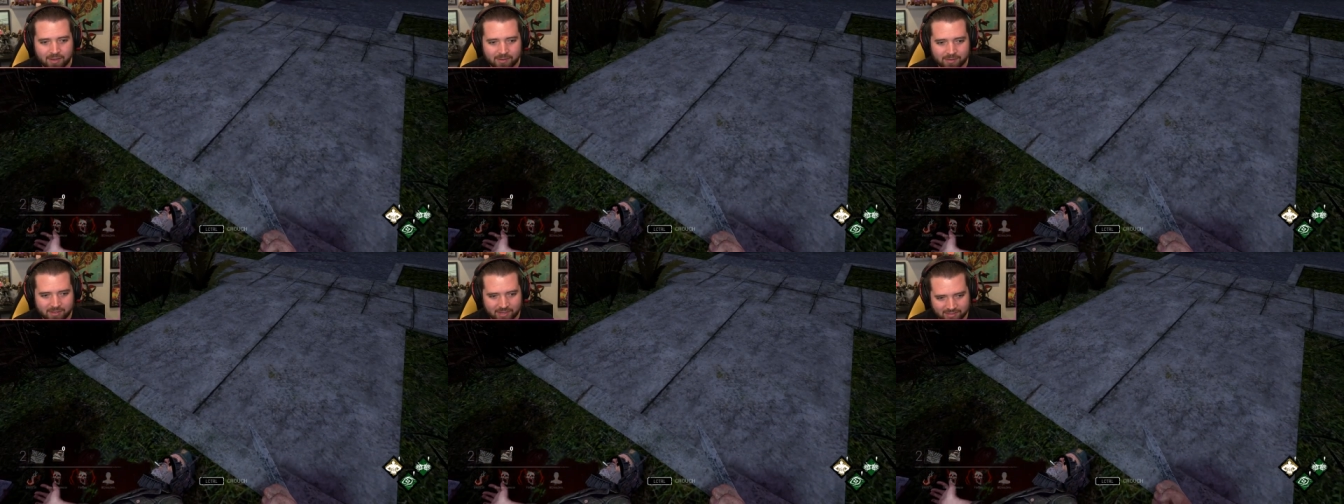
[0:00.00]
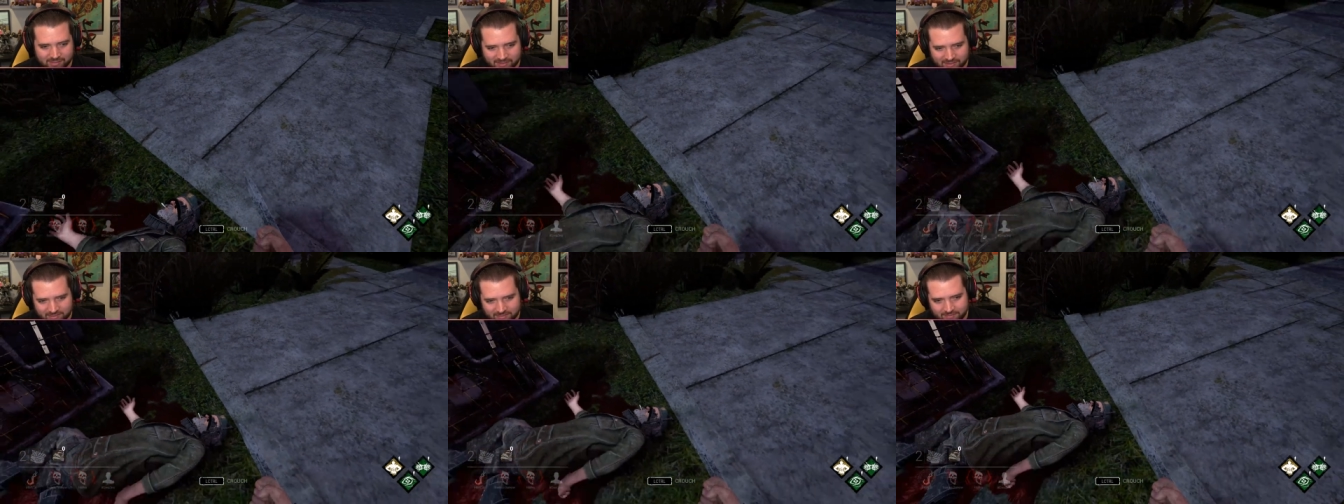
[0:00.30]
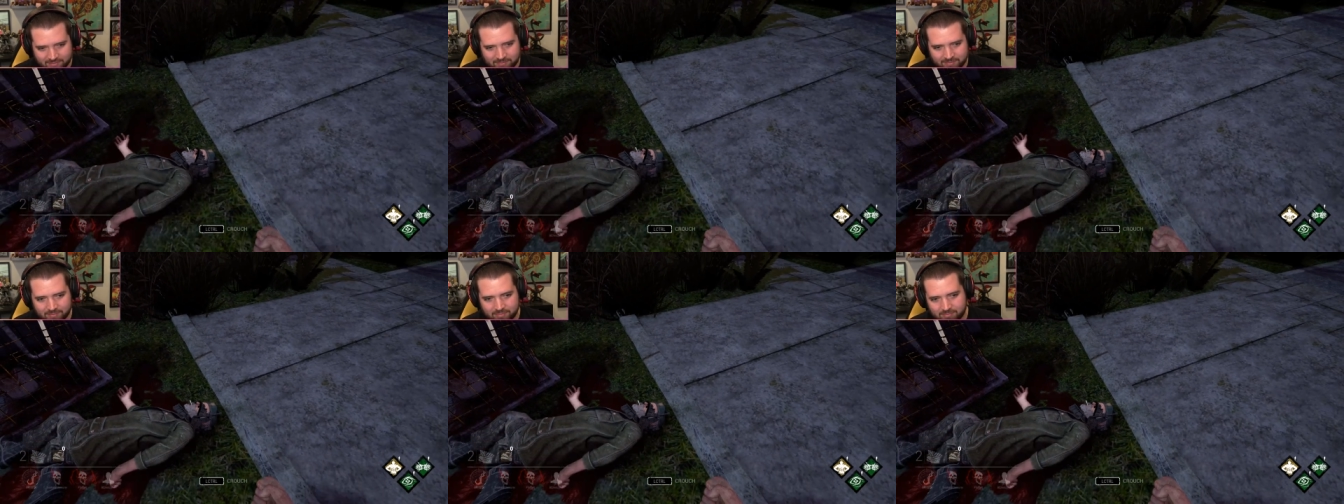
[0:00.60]
because
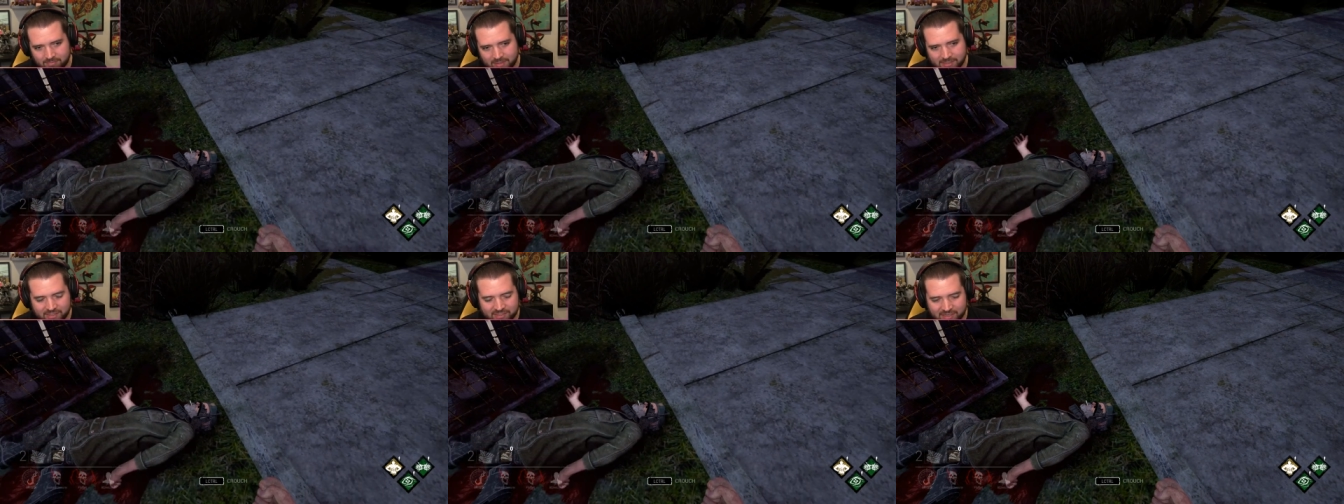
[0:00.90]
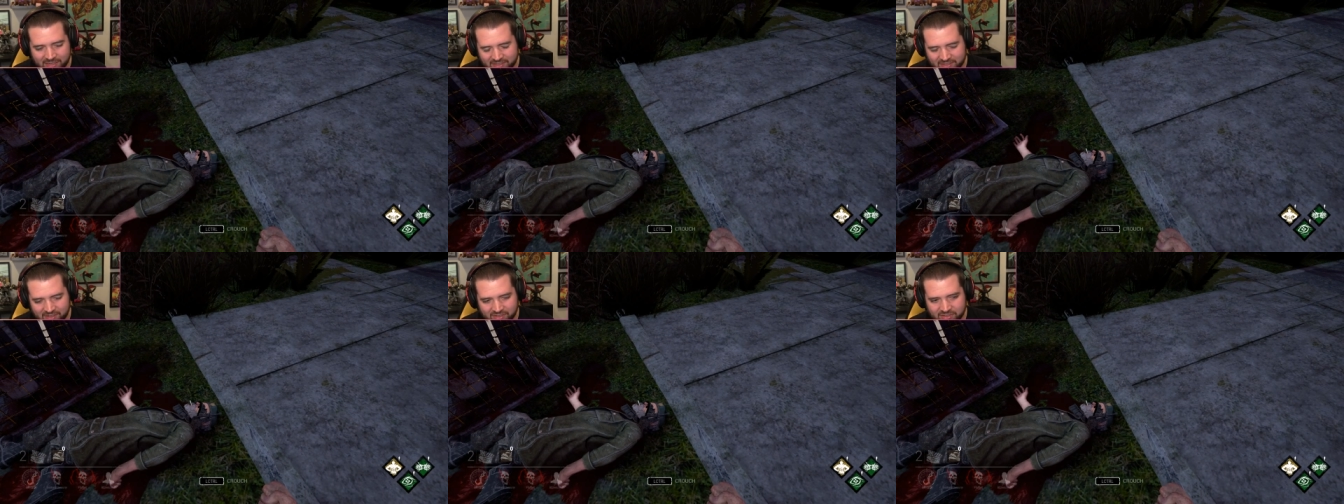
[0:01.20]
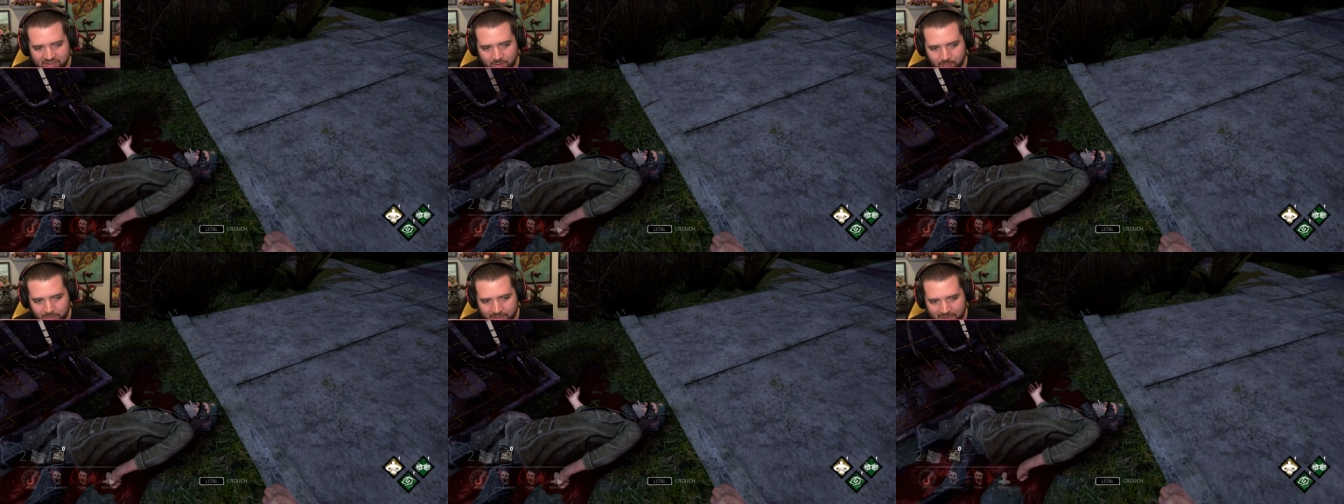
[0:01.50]
they just I guess they
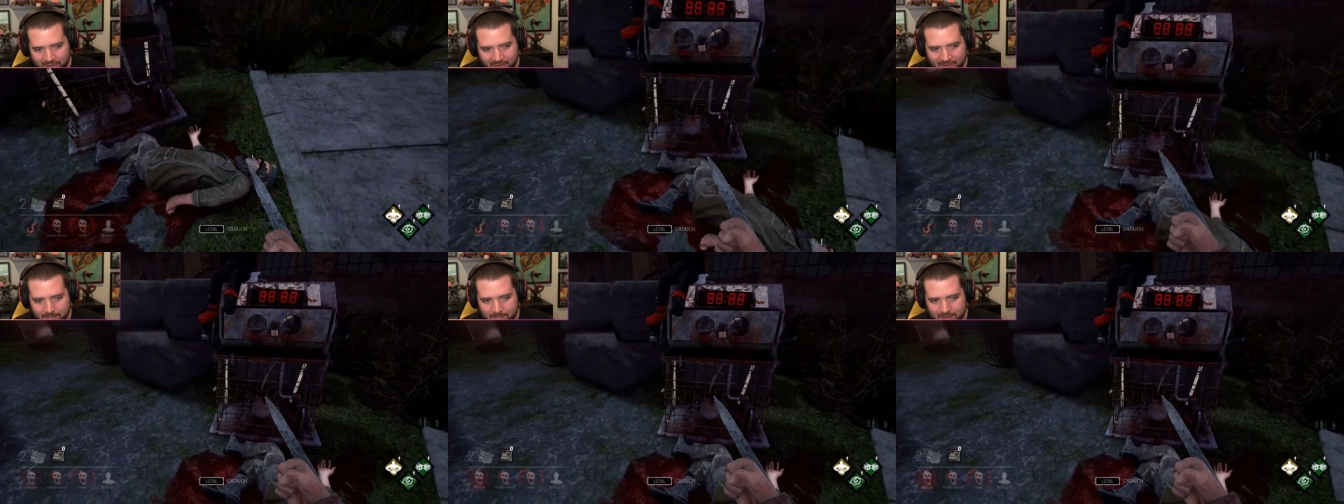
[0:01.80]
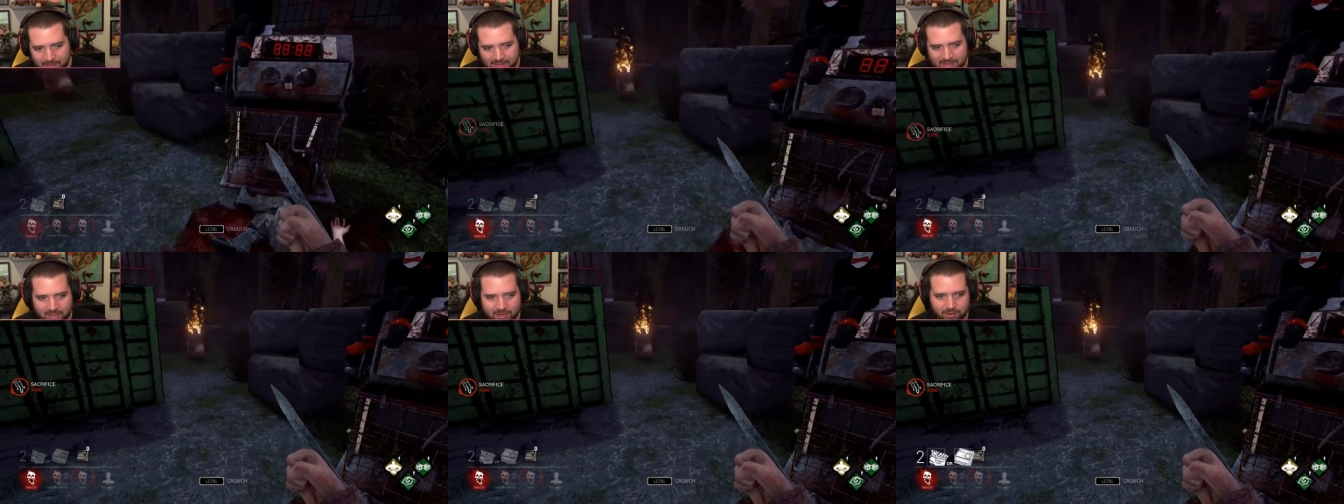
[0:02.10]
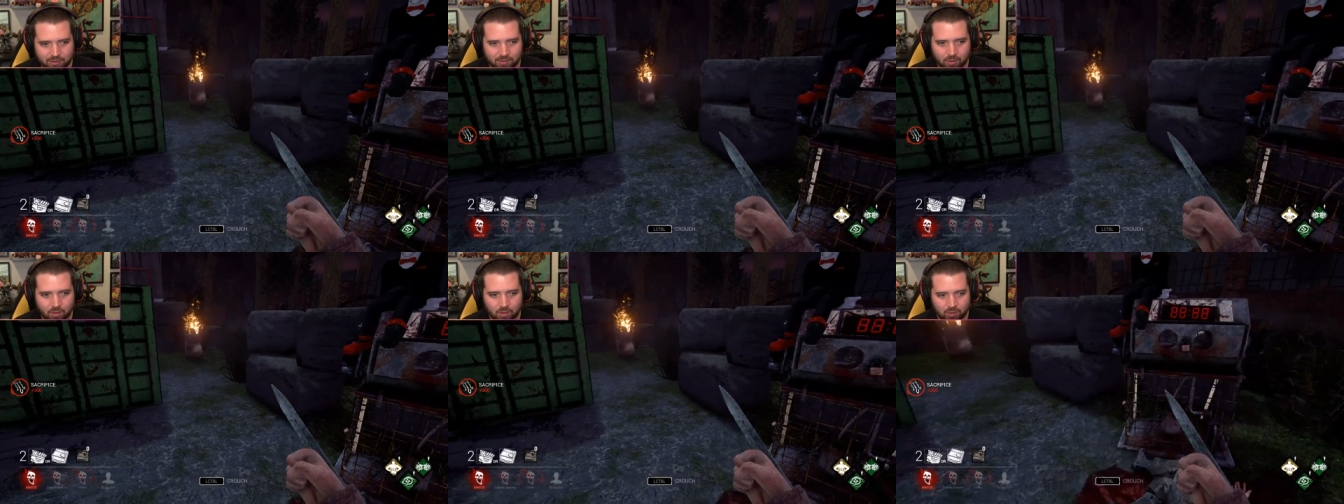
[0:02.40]
still want to animate
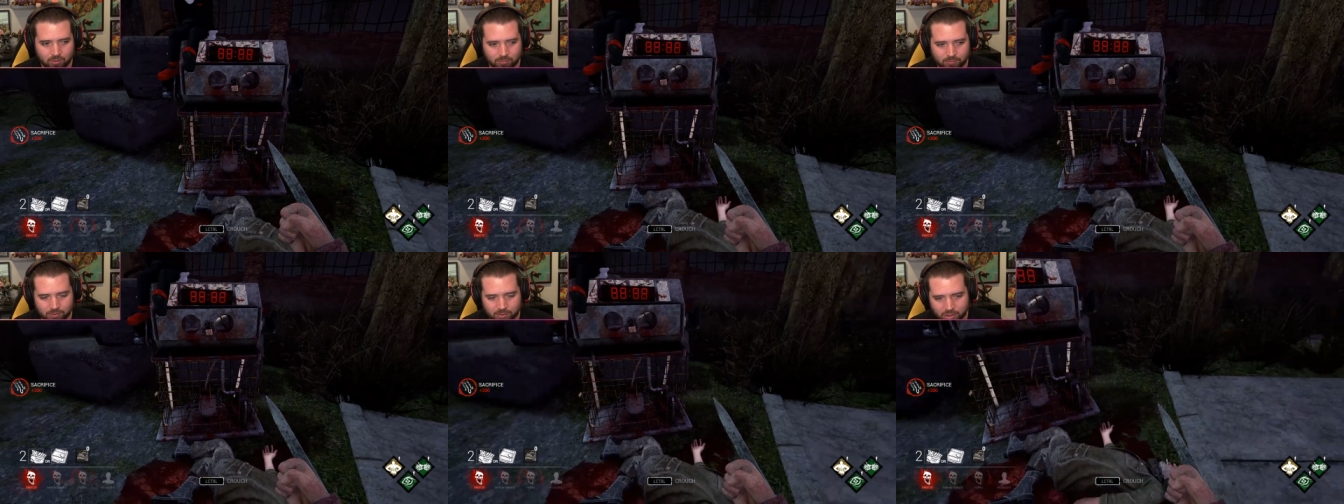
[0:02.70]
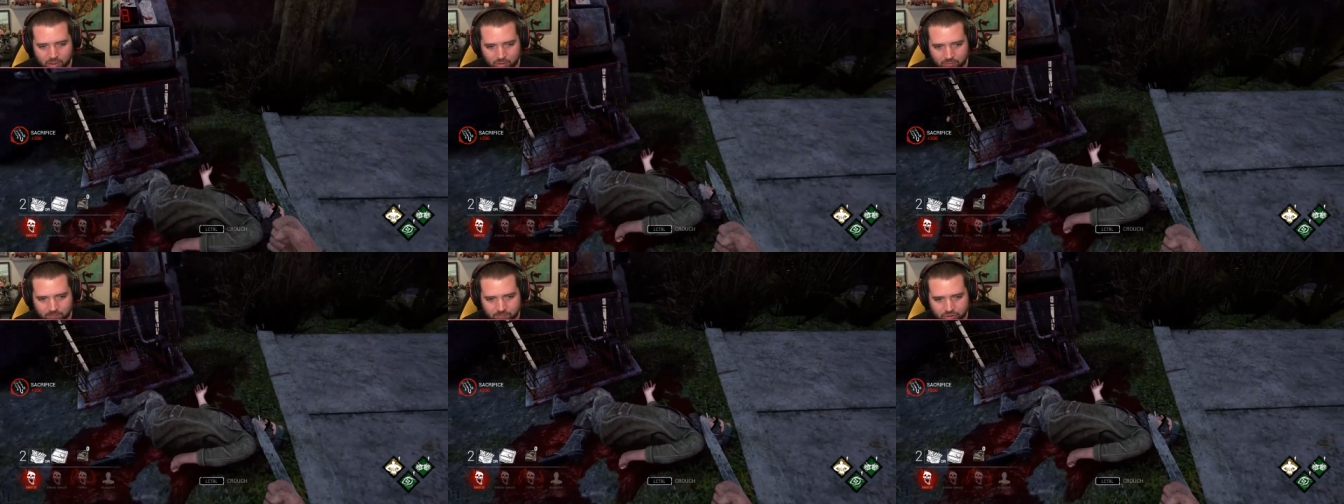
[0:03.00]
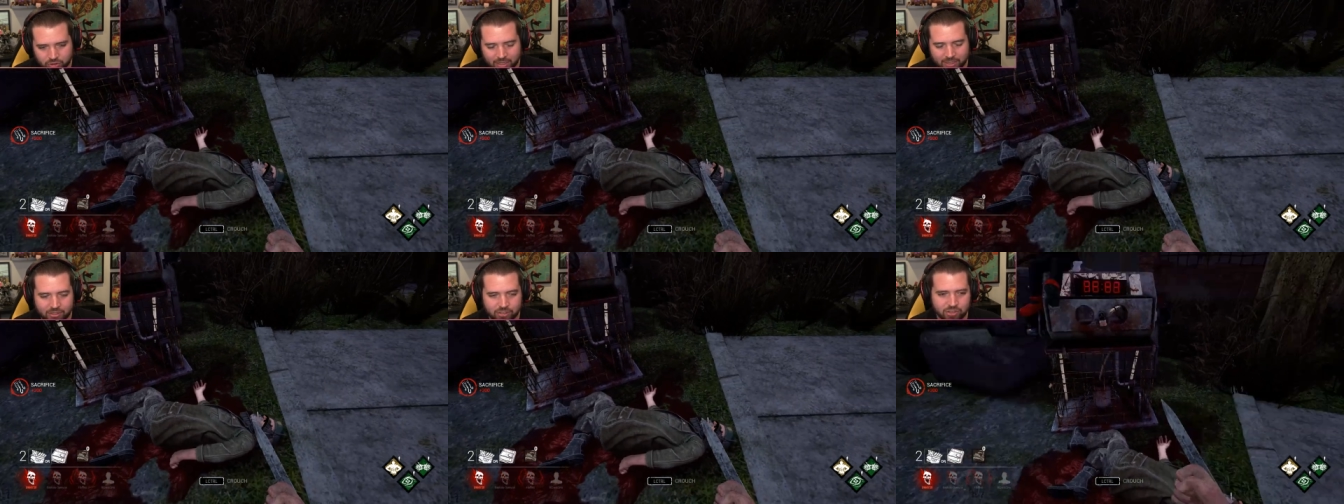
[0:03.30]
that or, or, you know,
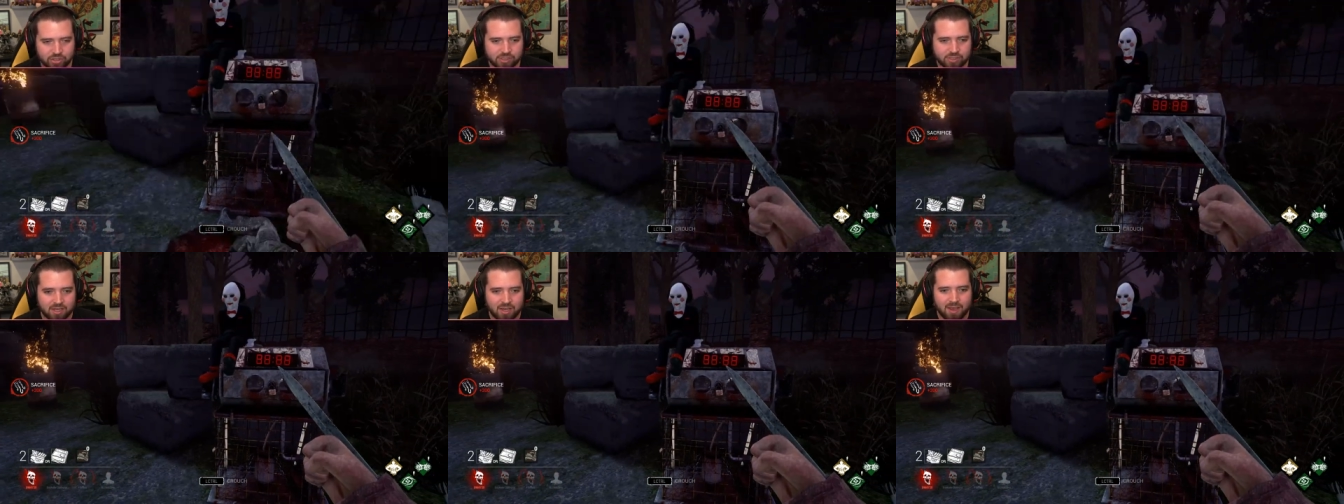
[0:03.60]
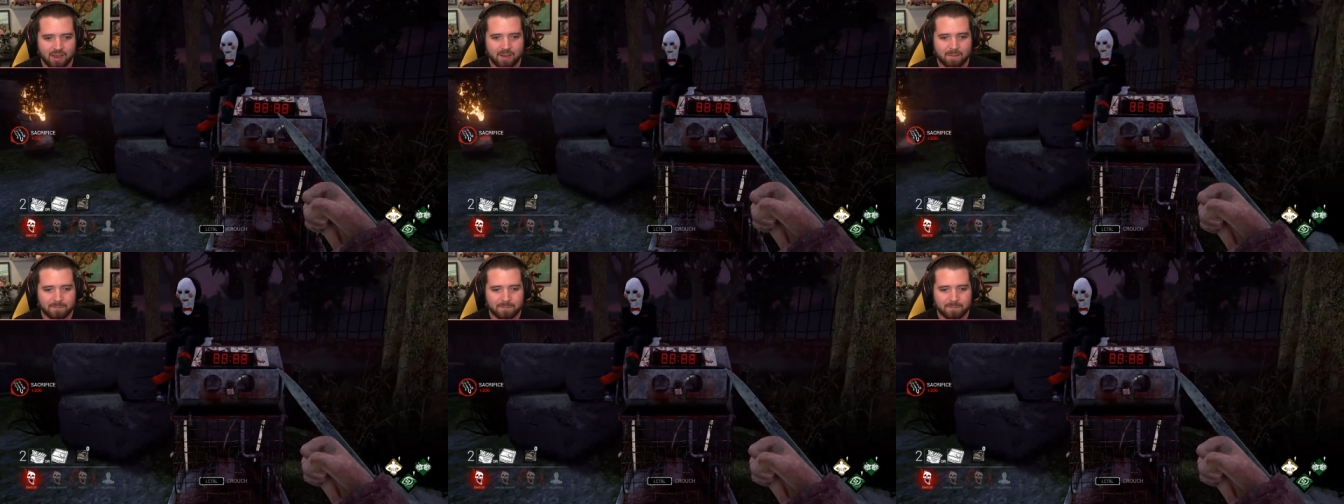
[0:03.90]
change it.